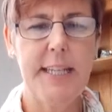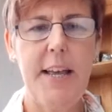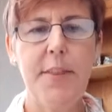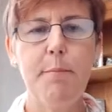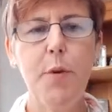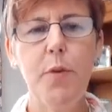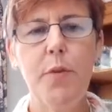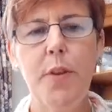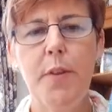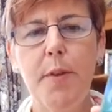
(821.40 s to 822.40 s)
to get
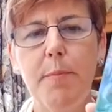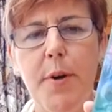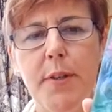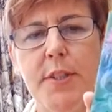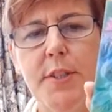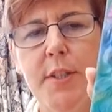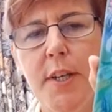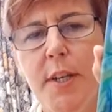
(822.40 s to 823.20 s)
the brush